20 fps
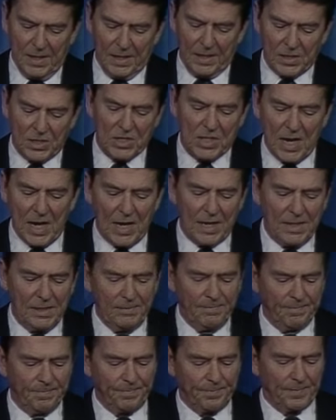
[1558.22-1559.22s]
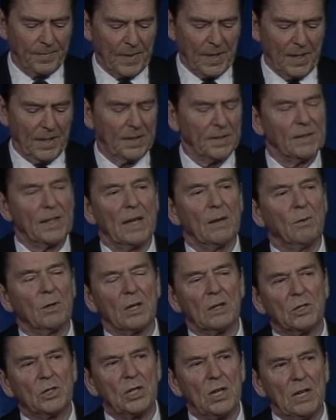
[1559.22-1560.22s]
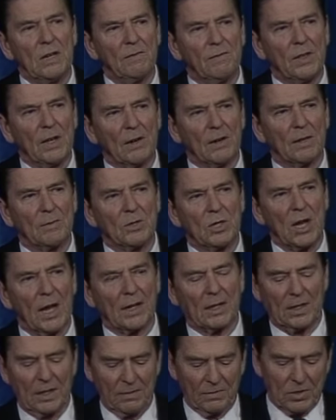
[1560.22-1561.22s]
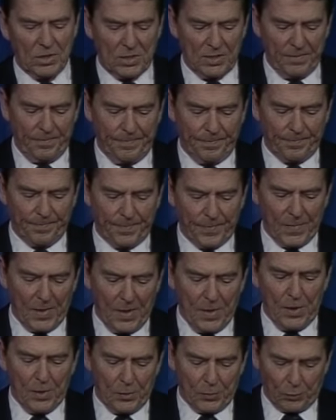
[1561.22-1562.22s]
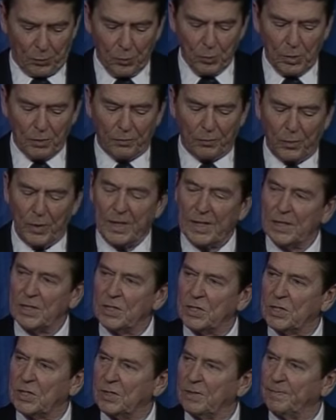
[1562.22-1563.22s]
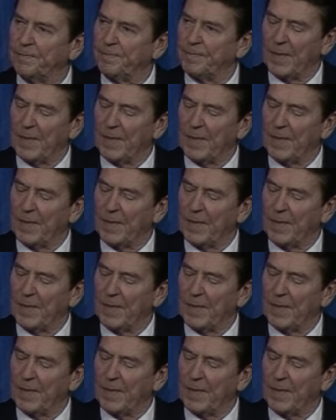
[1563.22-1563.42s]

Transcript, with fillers: Instead, they would achieve their objectives through the freeze.